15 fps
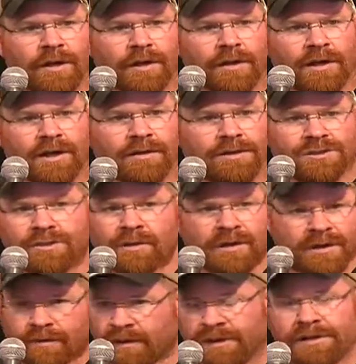I don't try
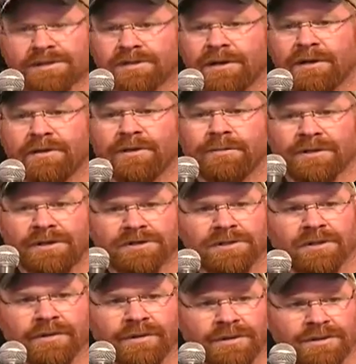to reconcile them, I just
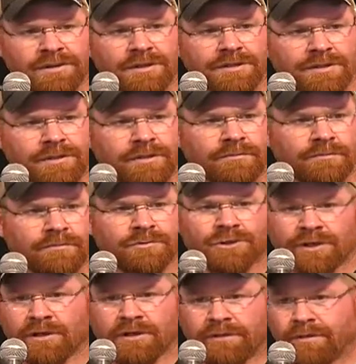coexist and
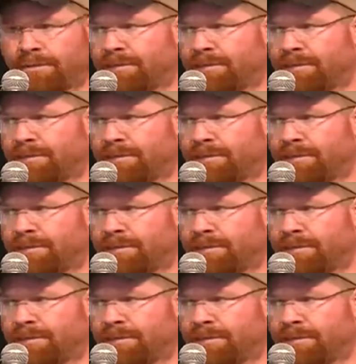try to live them